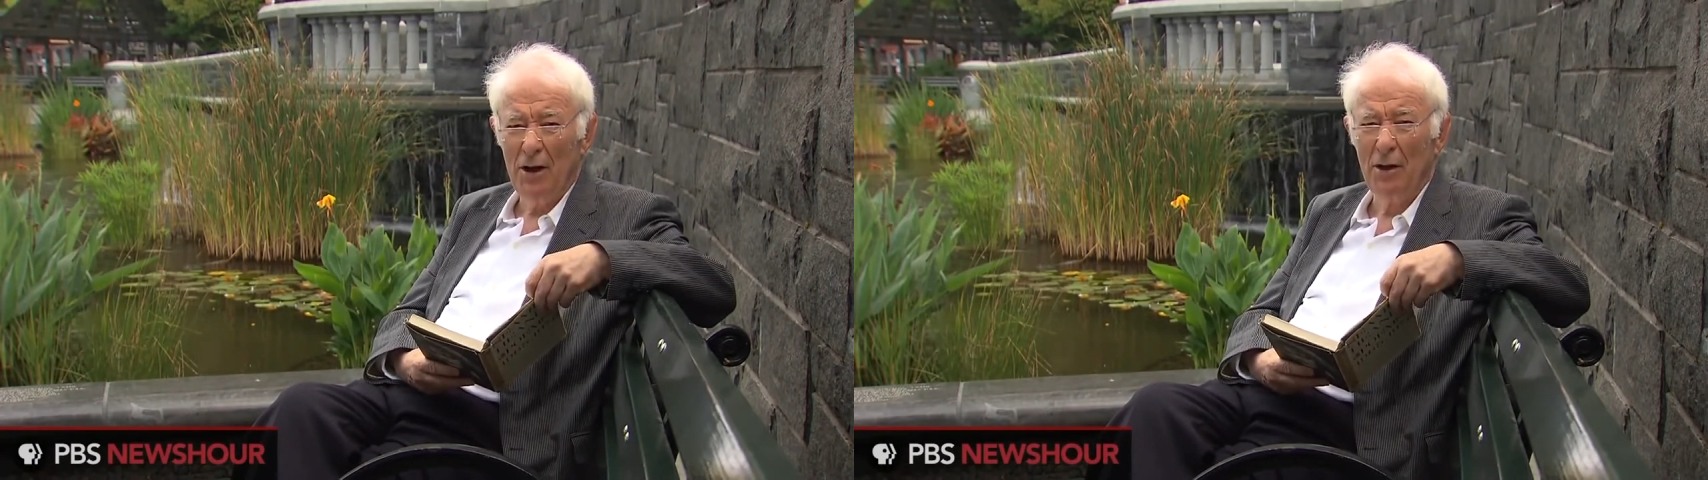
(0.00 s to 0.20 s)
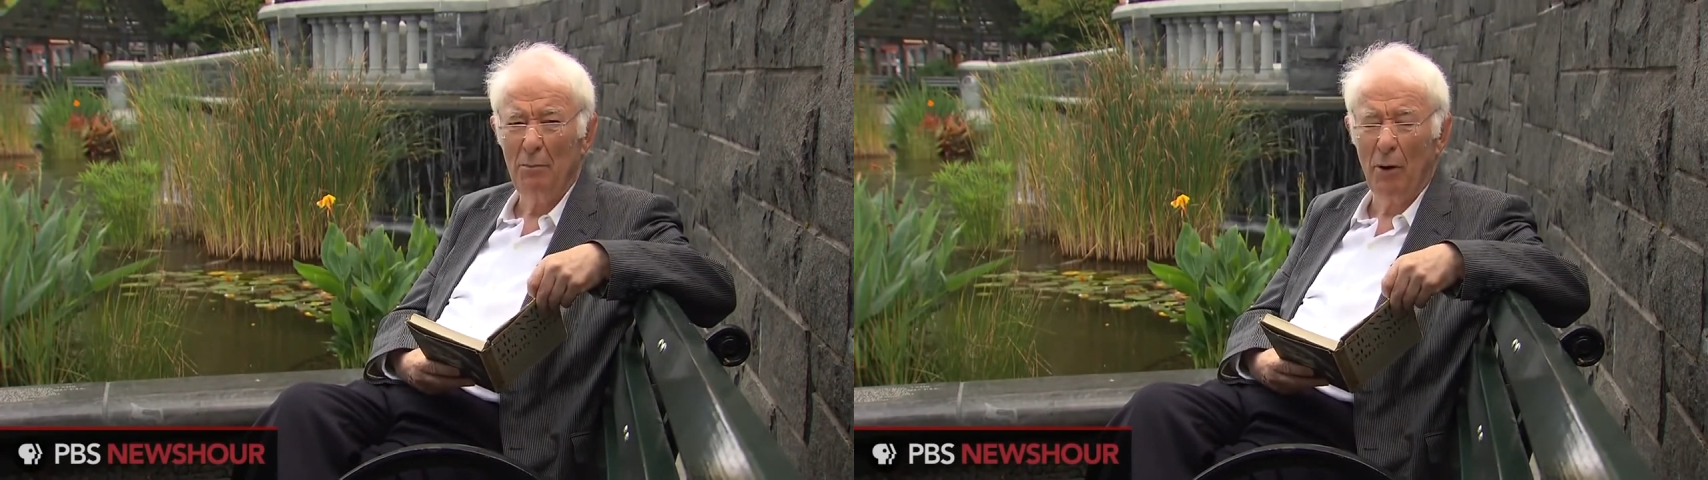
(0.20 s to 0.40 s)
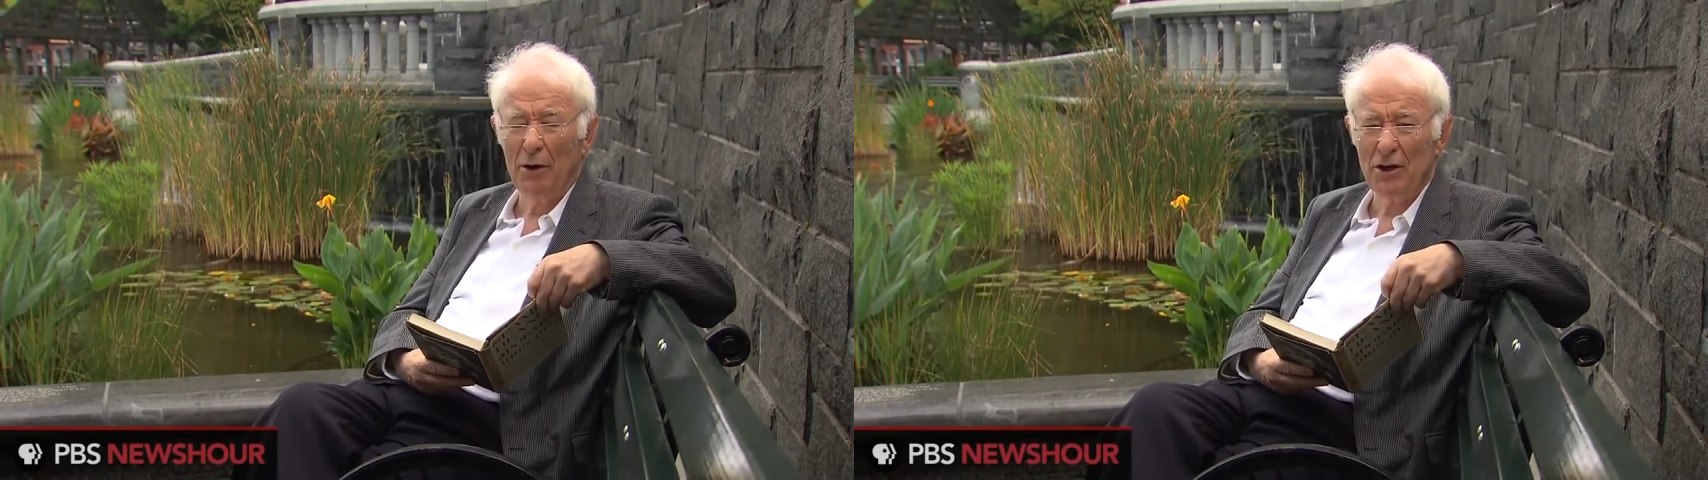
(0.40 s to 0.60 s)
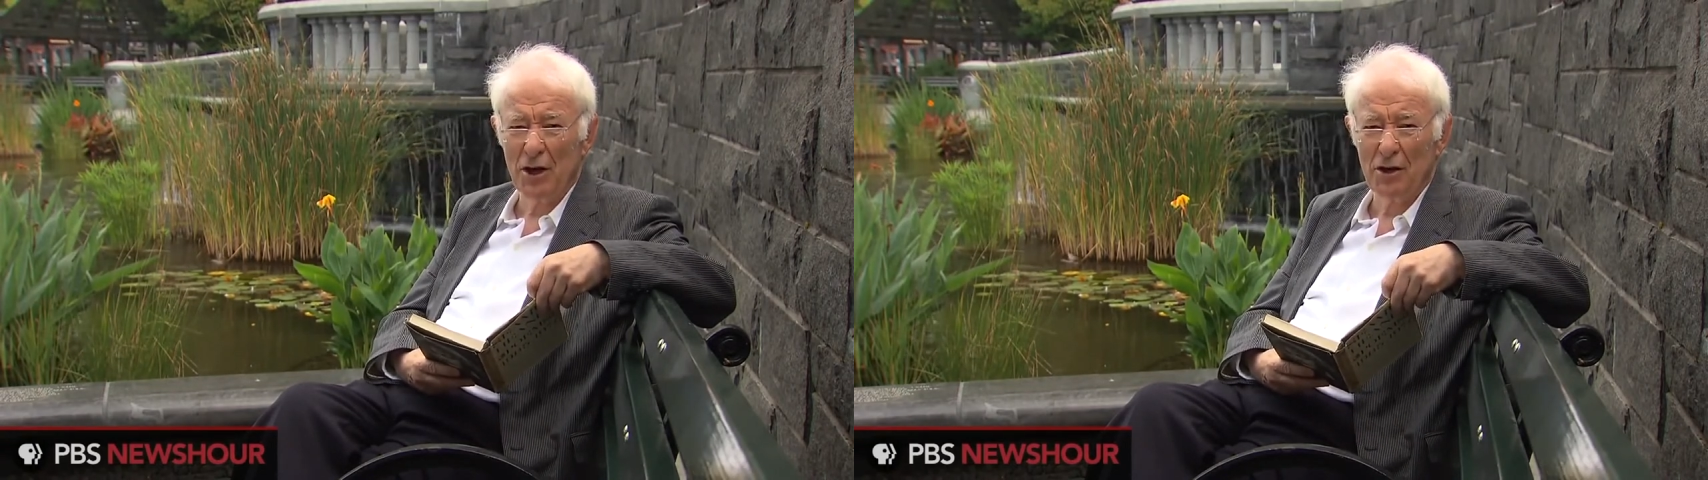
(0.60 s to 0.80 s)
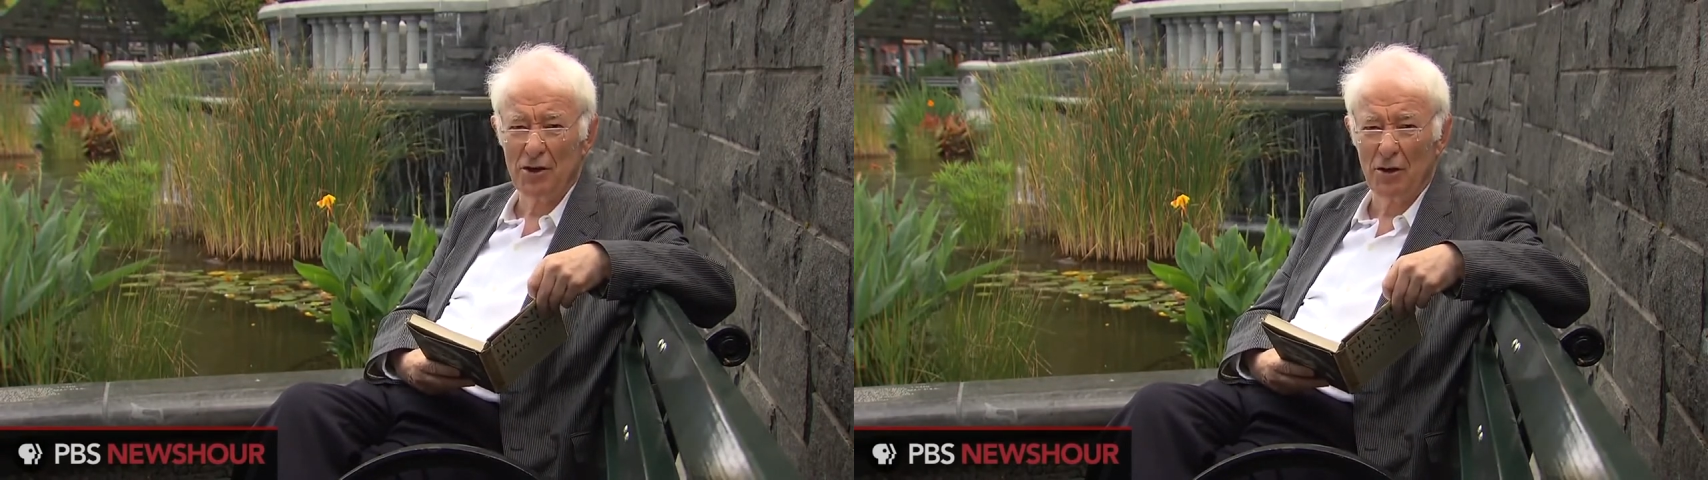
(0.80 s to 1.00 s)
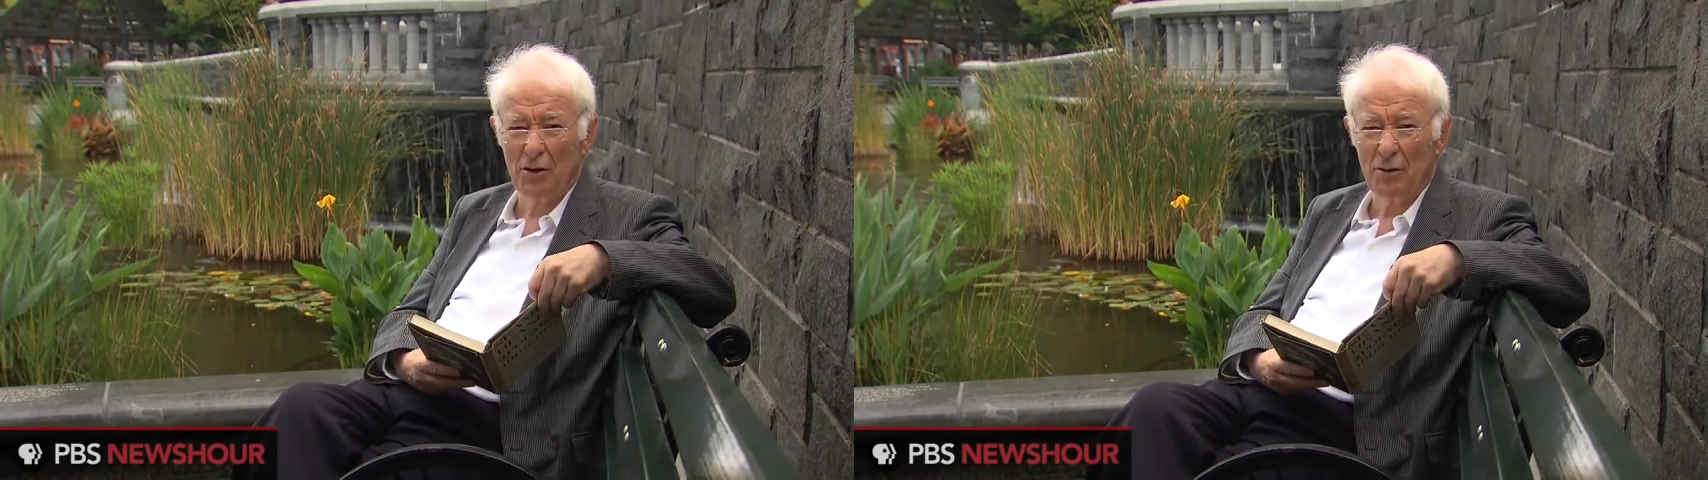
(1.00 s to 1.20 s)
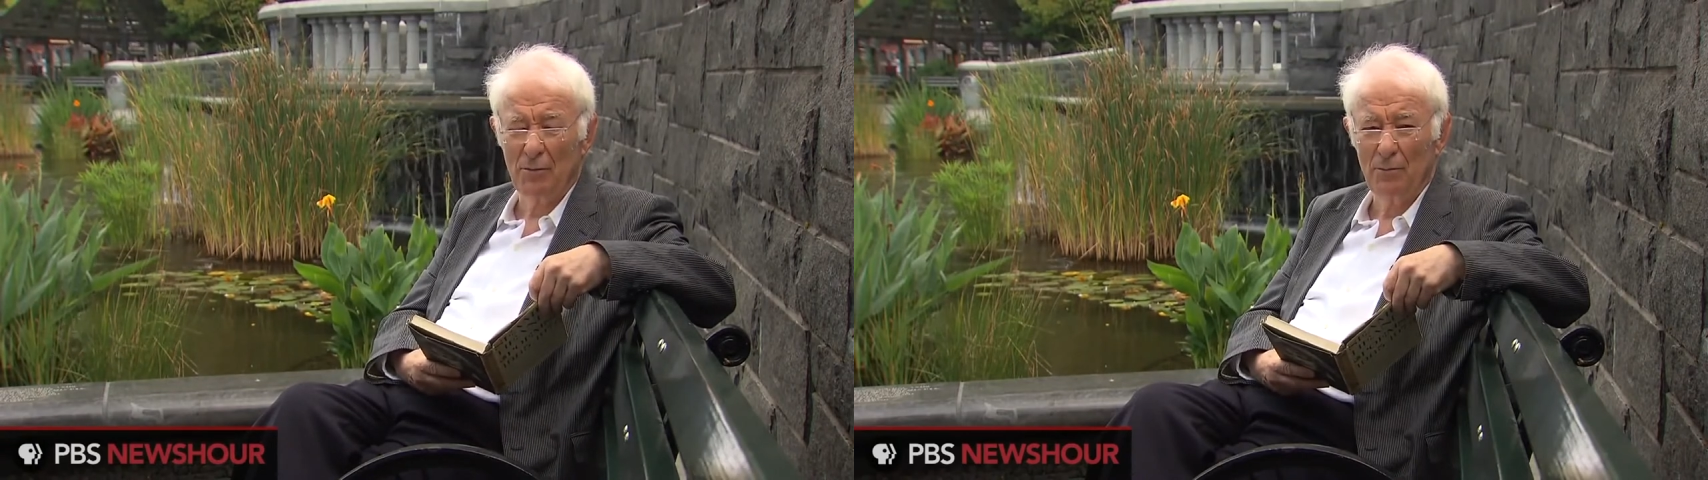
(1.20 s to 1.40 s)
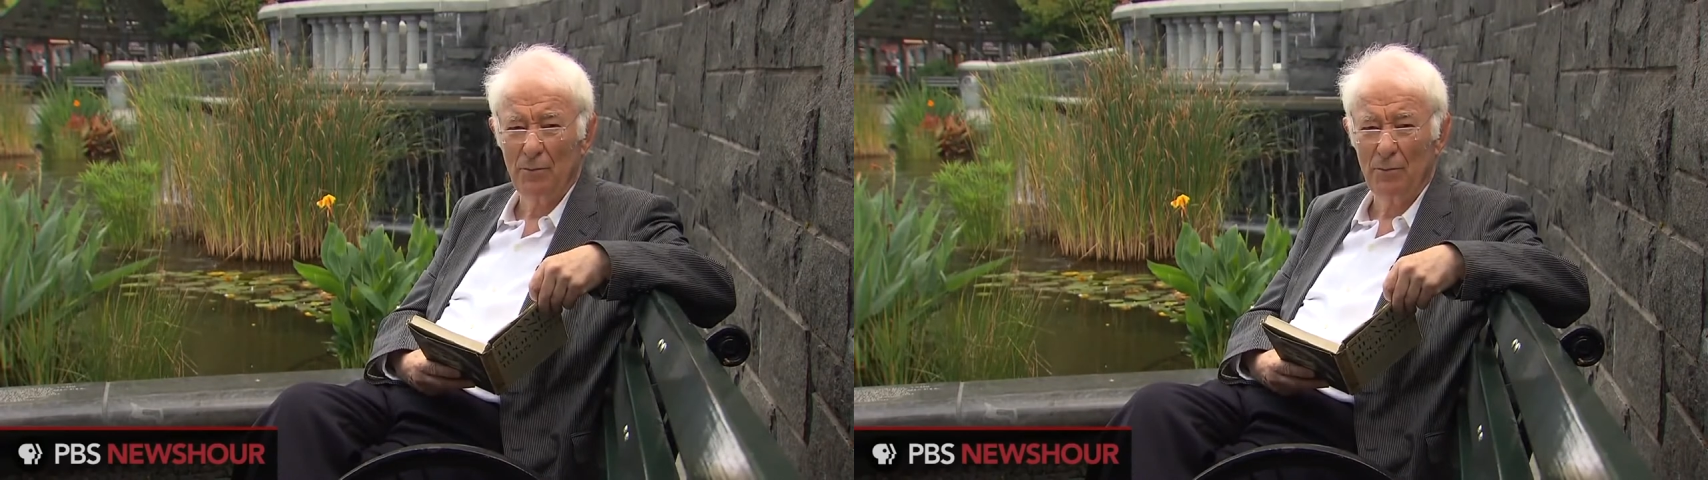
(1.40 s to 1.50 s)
in the punishing sun.